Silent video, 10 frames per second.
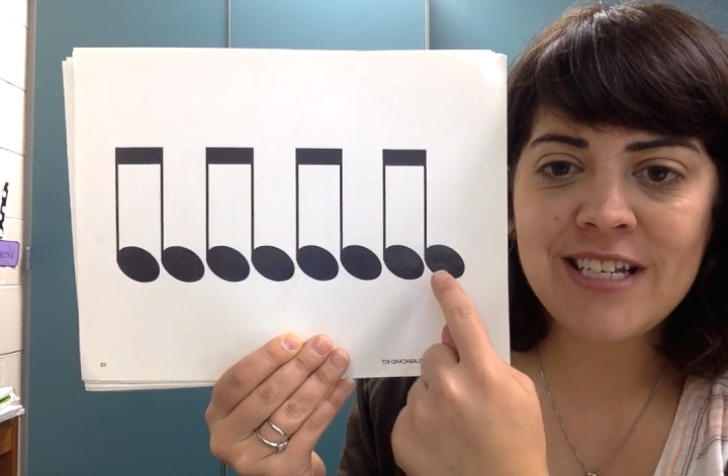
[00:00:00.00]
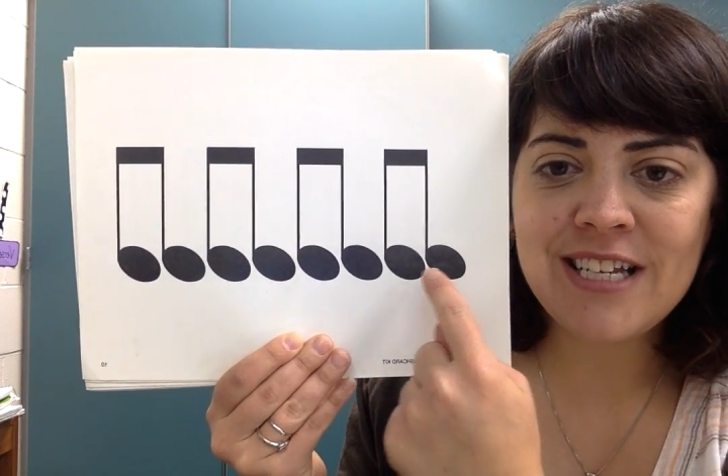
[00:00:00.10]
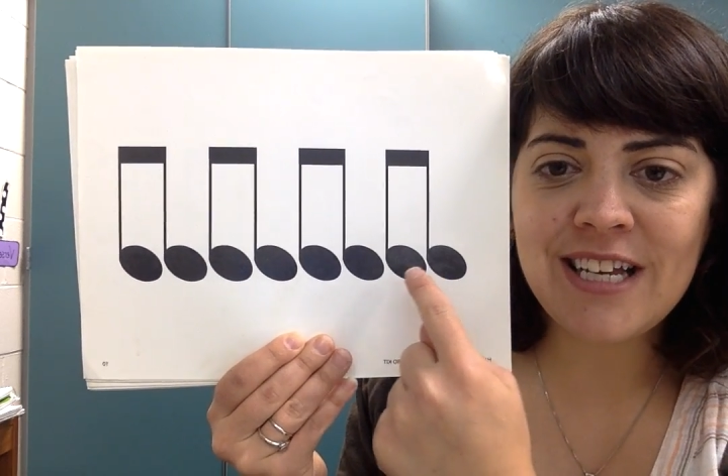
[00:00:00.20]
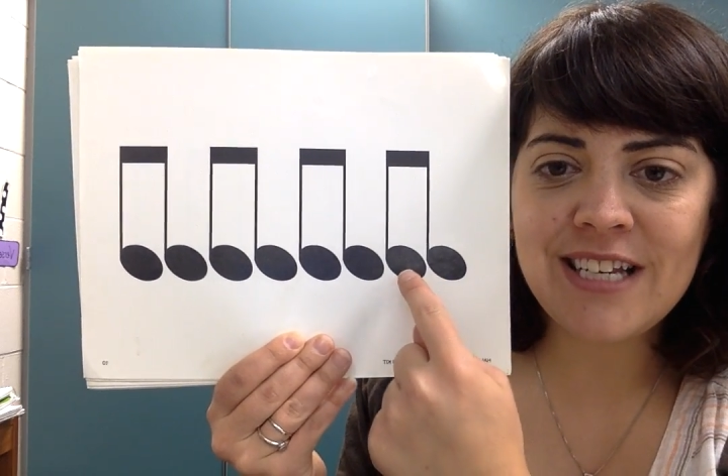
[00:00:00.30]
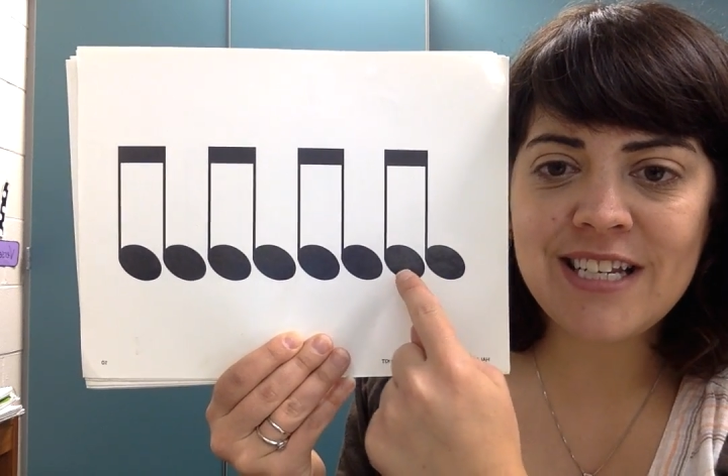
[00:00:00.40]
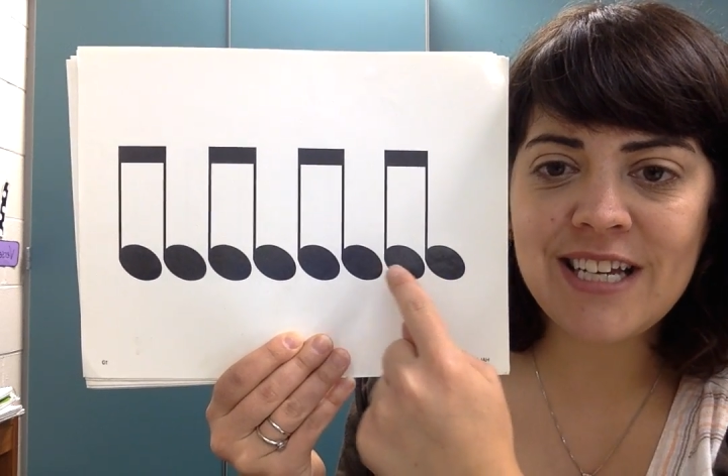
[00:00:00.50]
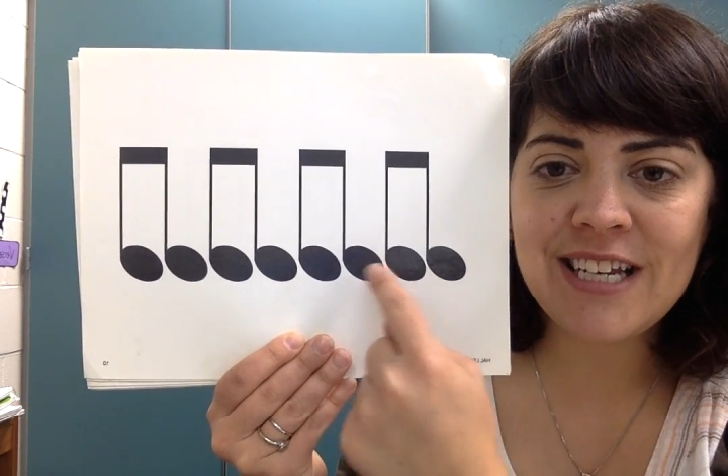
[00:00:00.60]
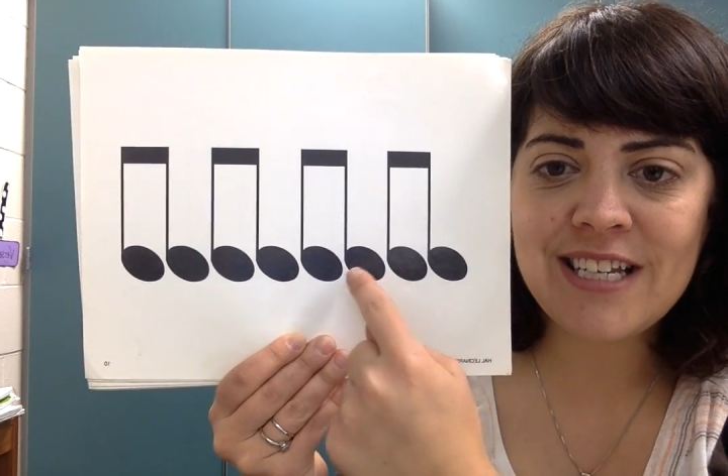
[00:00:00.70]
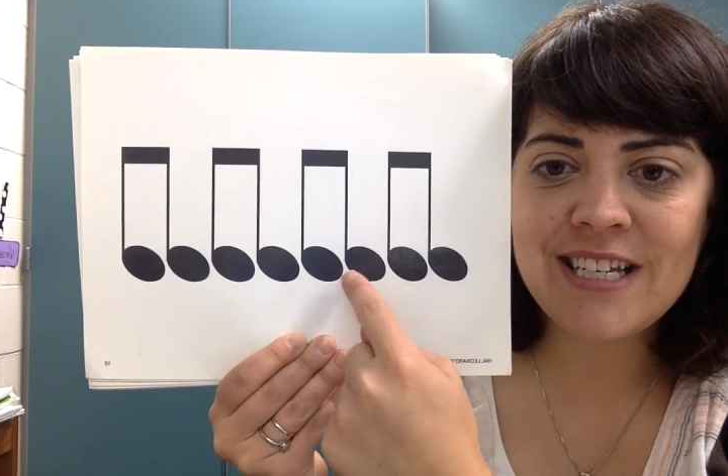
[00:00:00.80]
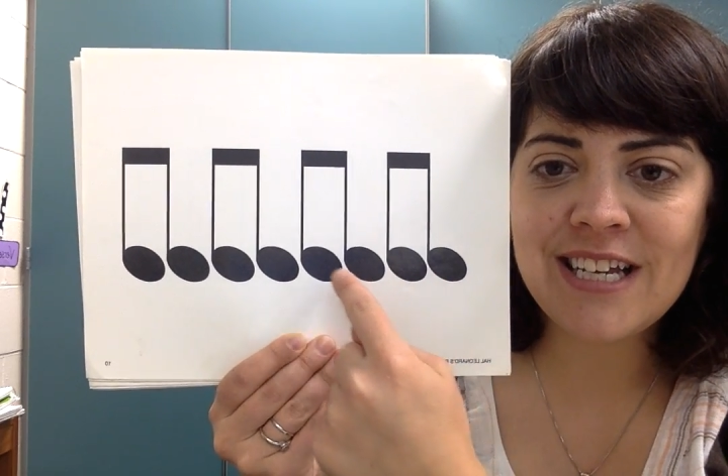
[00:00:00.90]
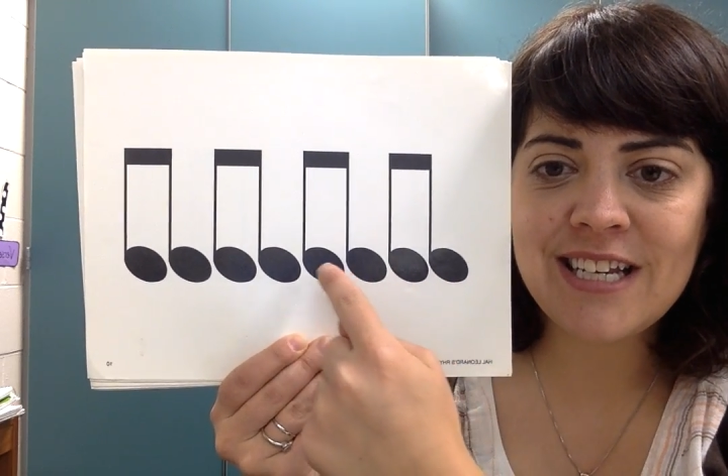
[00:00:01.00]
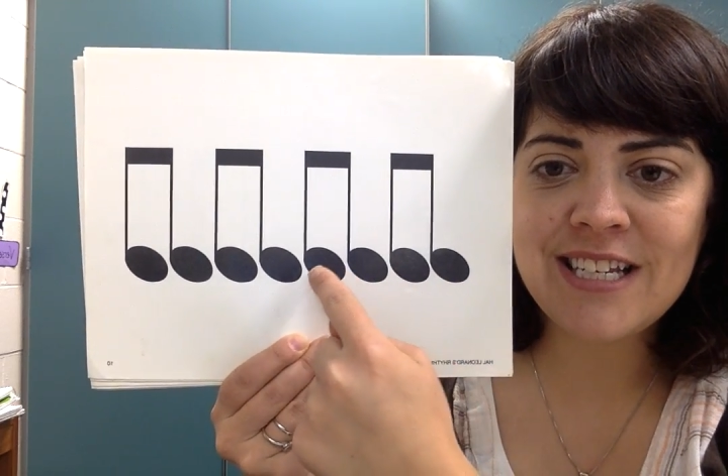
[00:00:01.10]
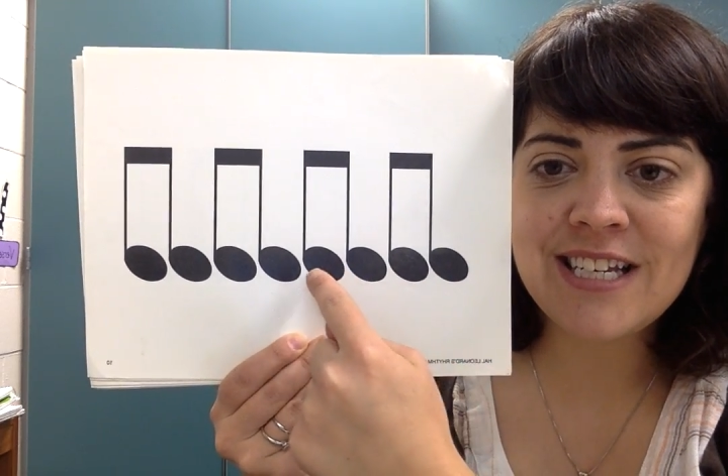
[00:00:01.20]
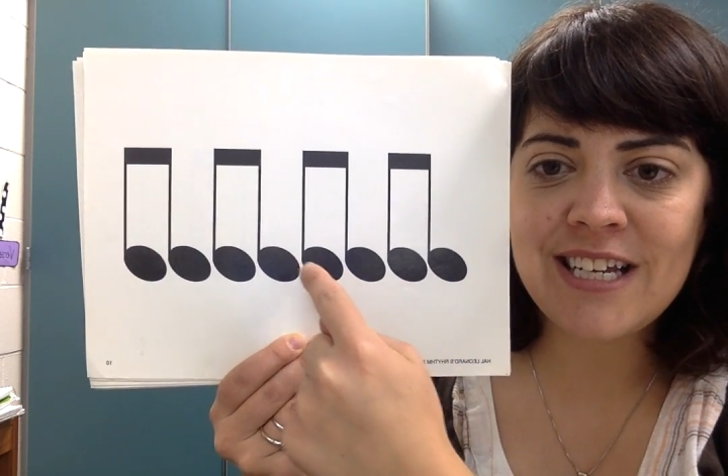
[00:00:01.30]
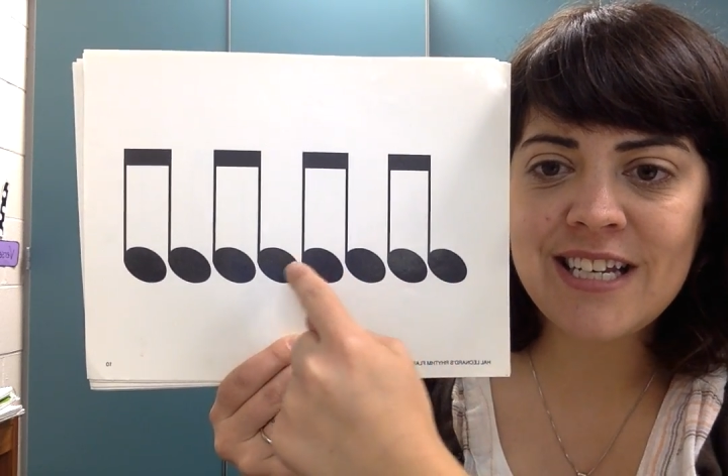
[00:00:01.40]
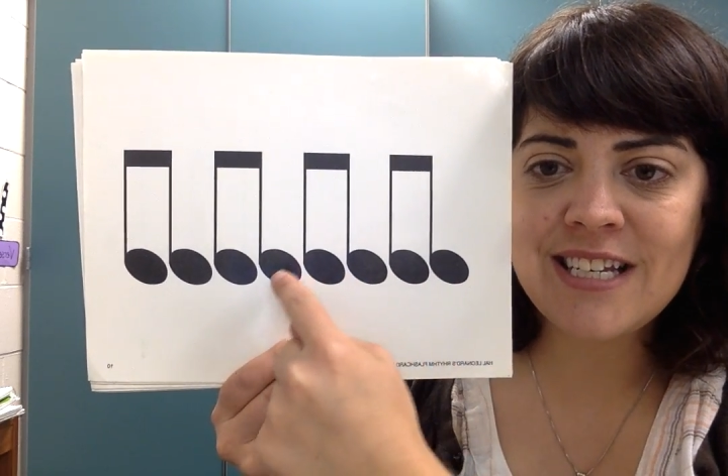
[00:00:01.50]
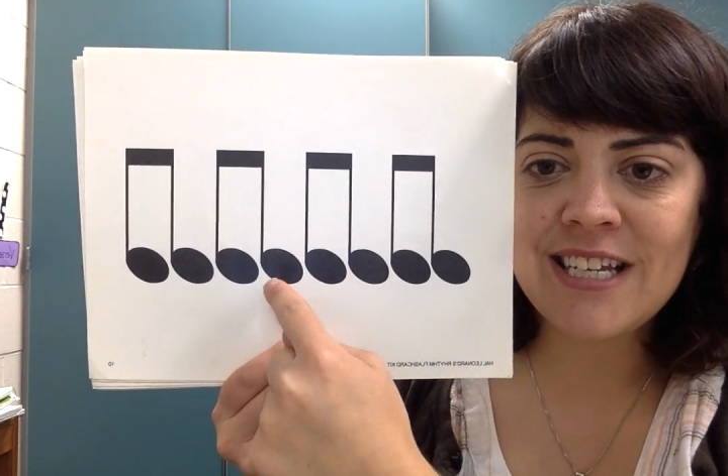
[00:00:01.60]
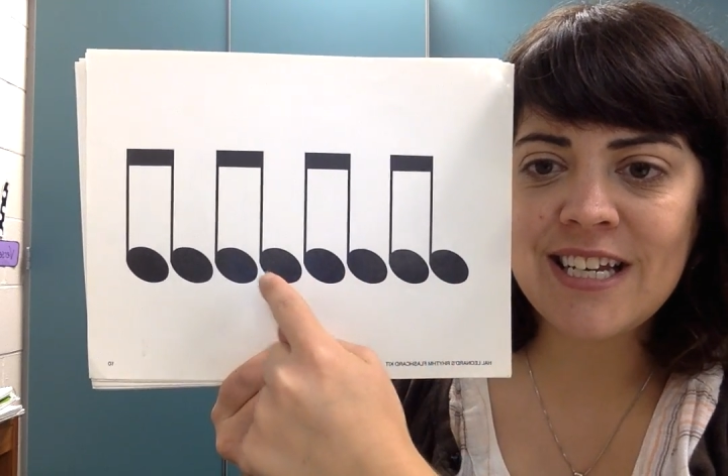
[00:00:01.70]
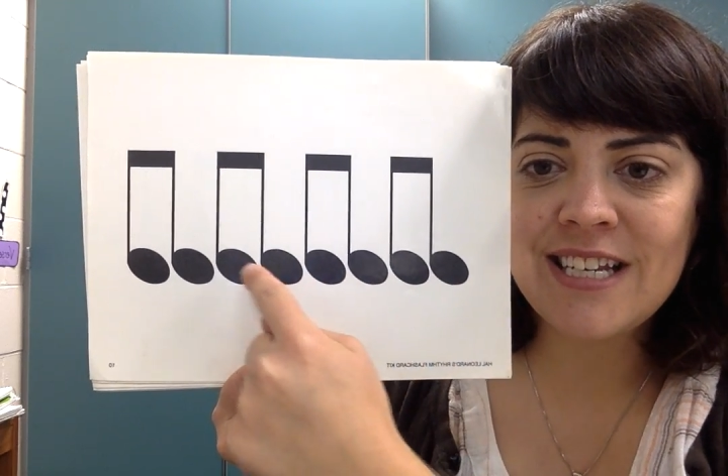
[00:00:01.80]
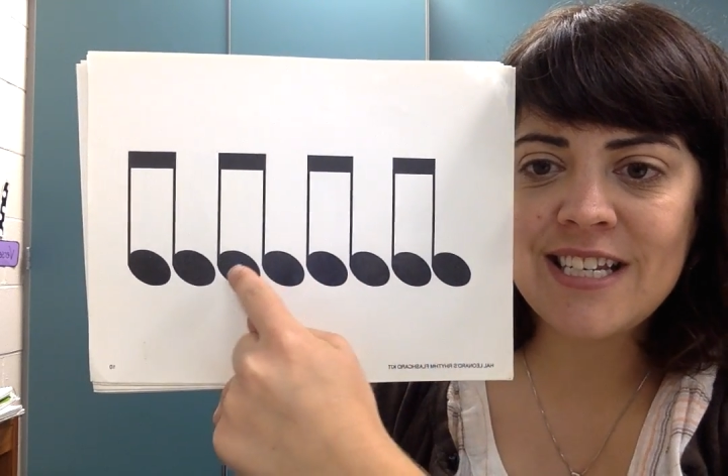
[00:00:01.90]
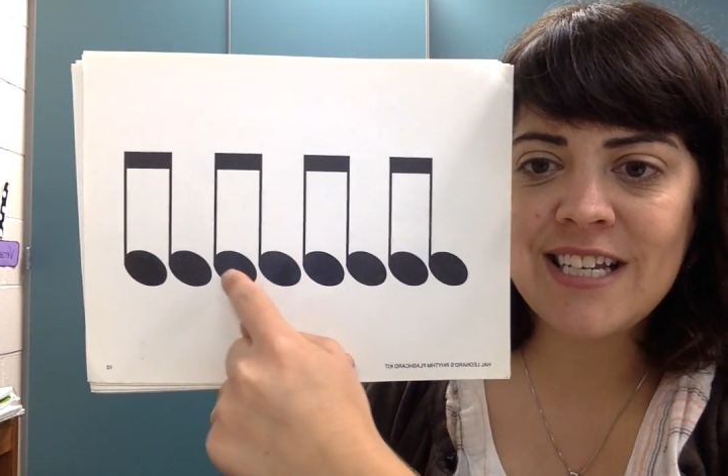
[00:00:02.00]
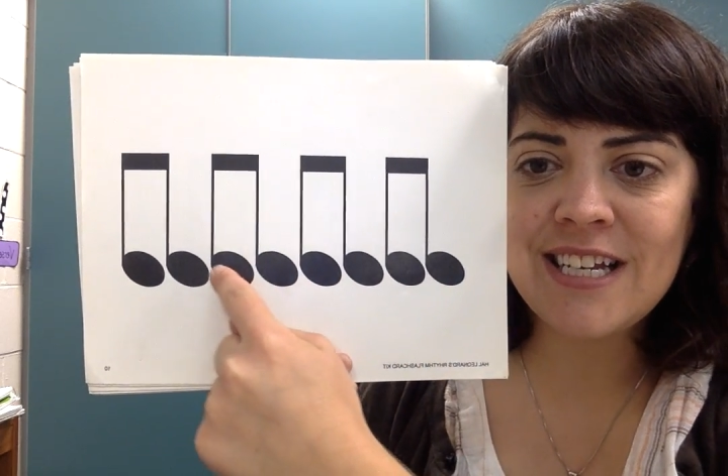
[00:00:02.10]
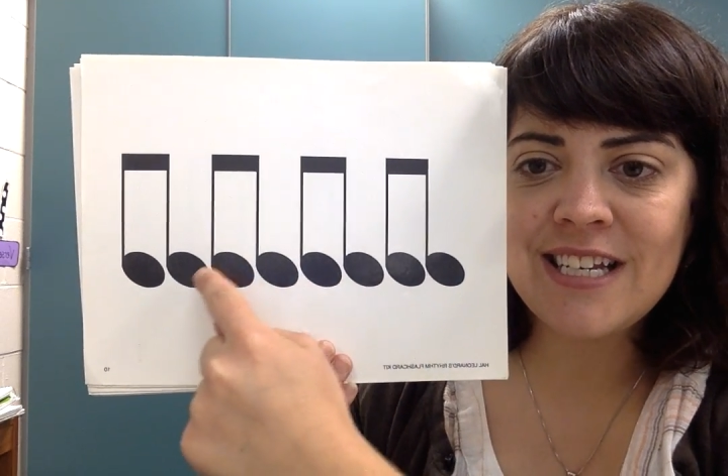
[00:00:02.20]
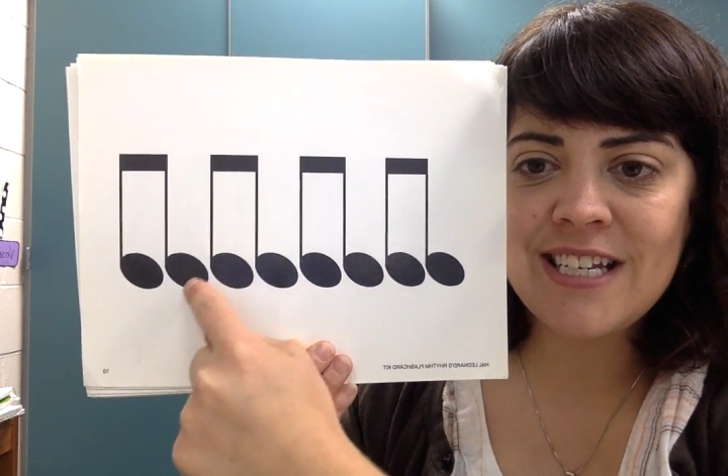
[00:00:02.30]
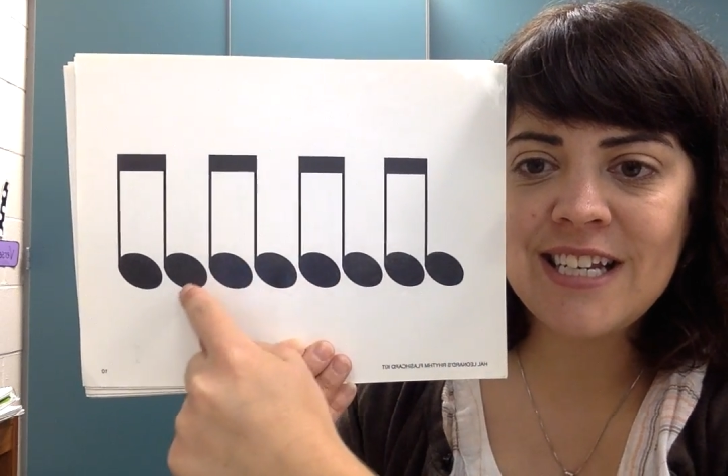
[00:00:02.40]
T, T, T, T, T, T,